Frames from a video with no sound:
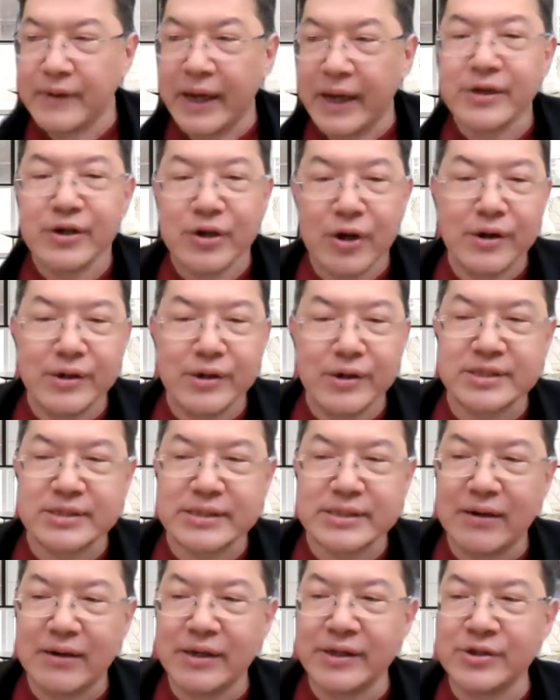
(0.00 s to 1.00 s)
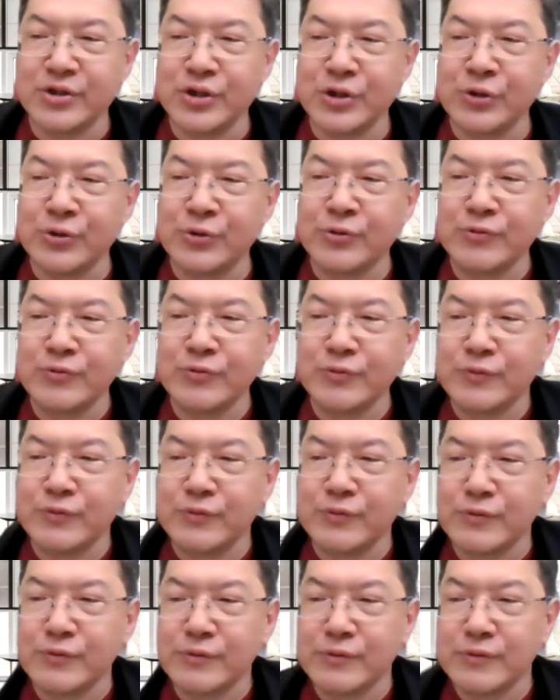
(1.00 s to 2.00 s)
And God is telling you,
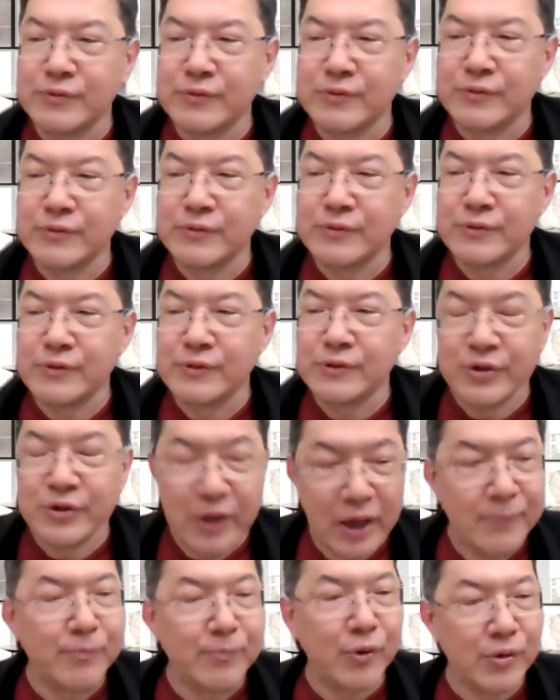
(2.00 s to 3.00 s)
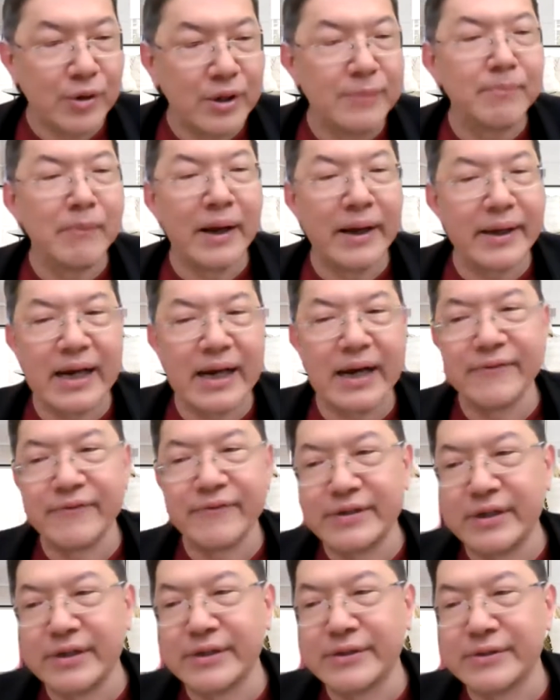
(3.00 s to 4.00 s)
you have broken my
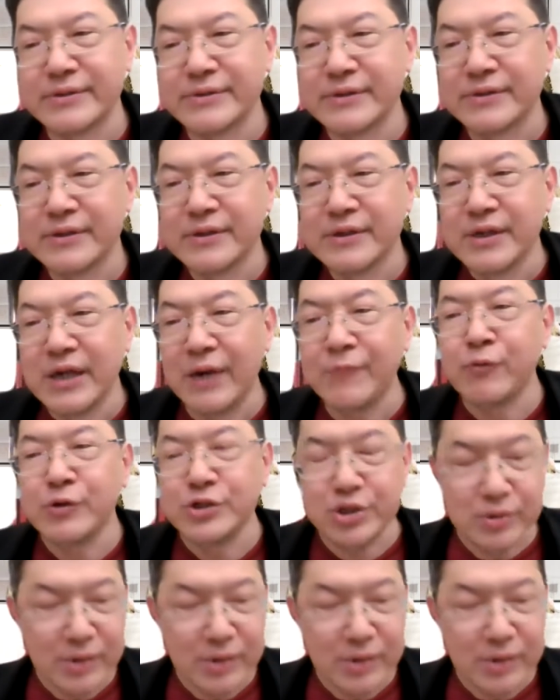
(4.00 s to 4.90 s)
covenant. And would